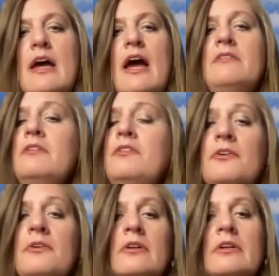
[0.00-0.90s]
And then
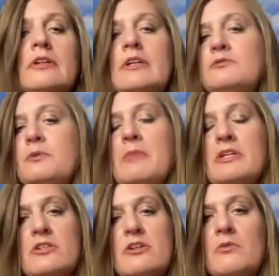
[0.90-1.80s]
third, as we
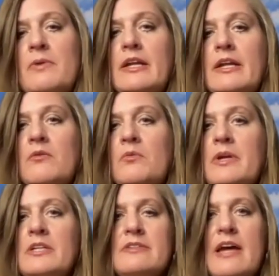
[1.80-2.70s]
mentioned already,
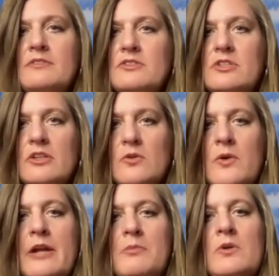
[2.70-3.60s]
we just have such an
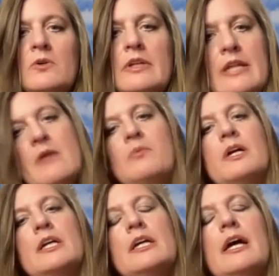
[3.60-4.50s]
incredible network.